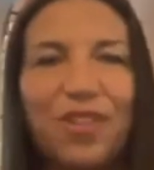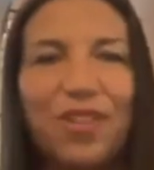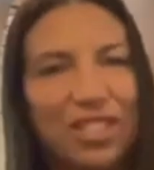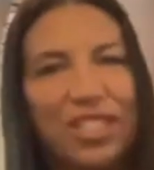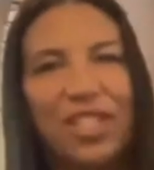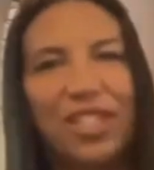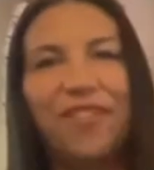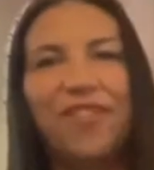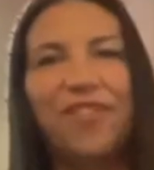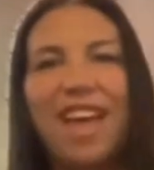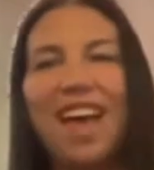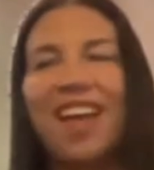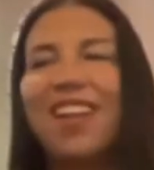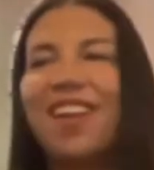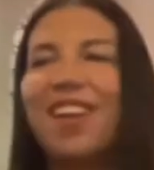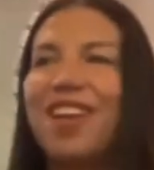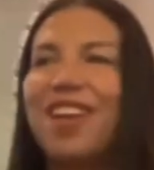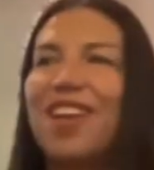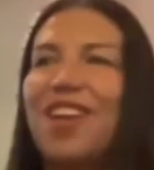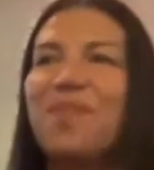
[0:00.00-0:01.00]
achieved that
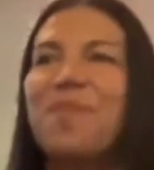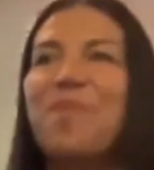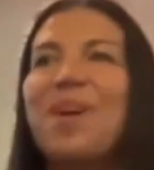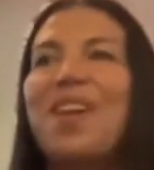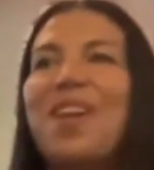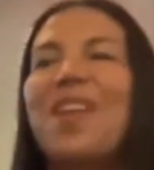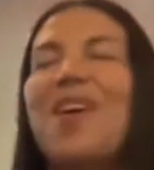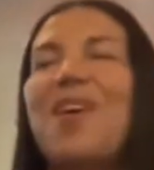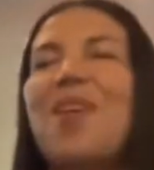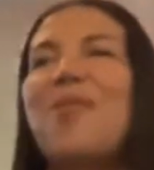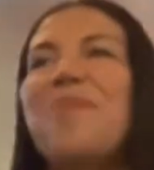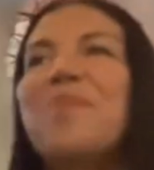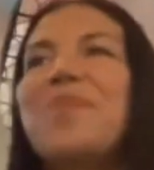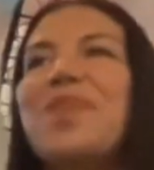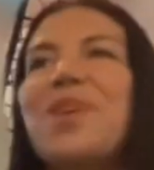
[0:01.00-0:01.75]
but um,